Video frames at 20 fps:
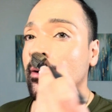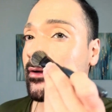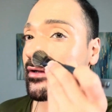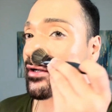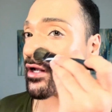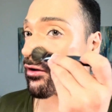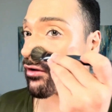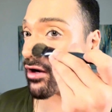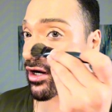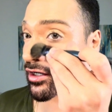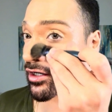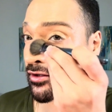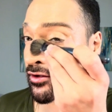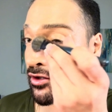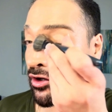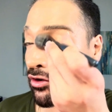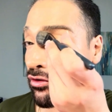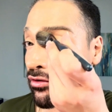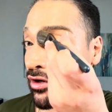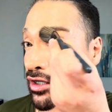Now, I
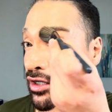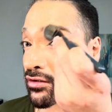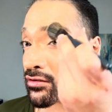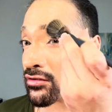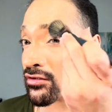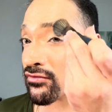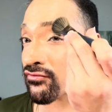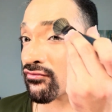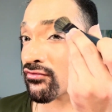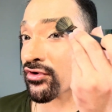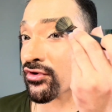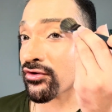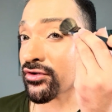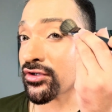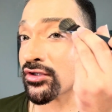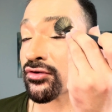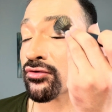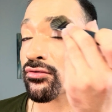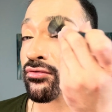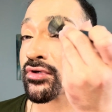know I look very
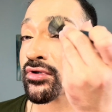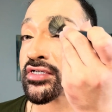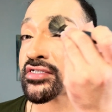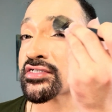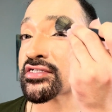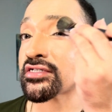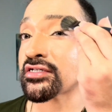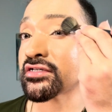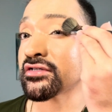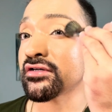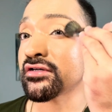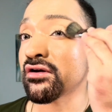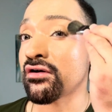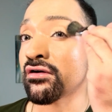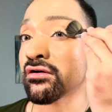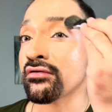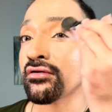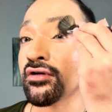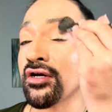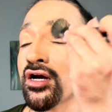greasy
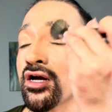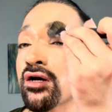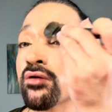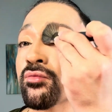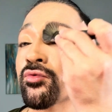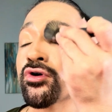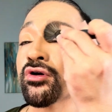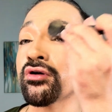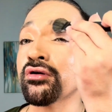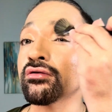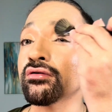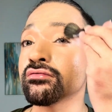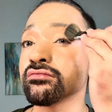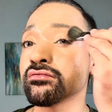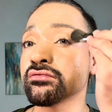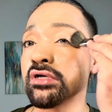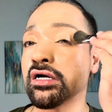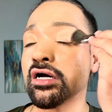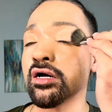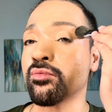on camera.
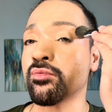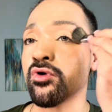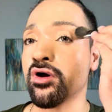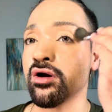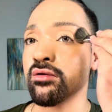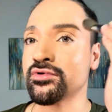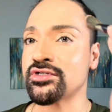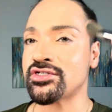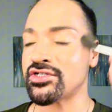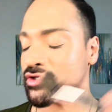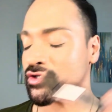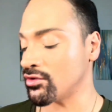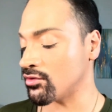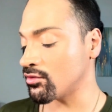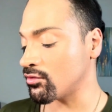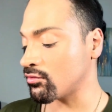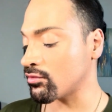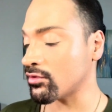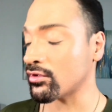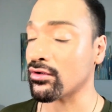I promise
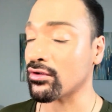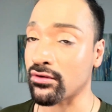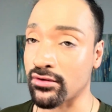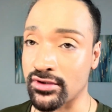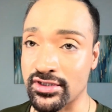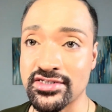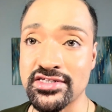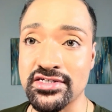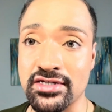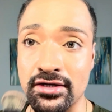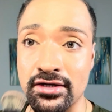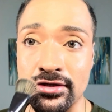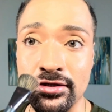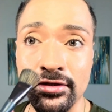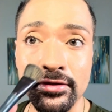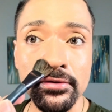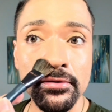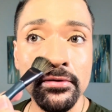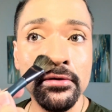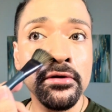you, we're going to set
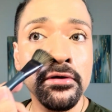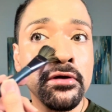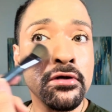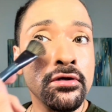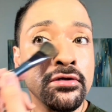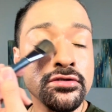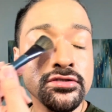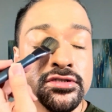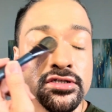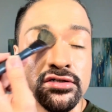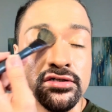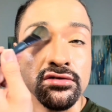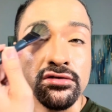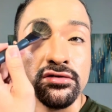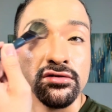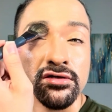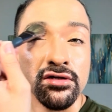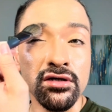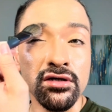it. It's going to look